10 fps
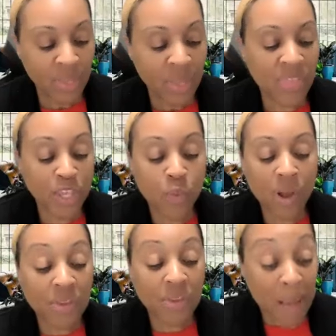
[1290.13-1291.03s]
and that you
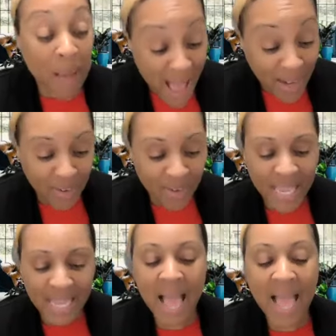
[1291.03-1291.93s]
are the potter
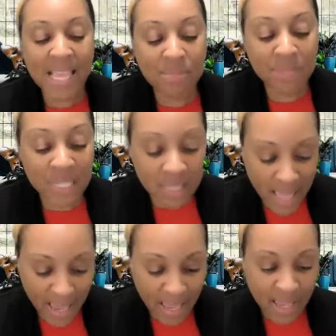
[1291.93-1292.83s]
and I am the
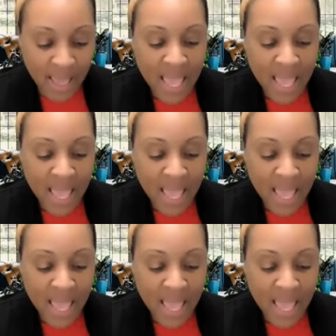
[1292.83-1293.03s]
clay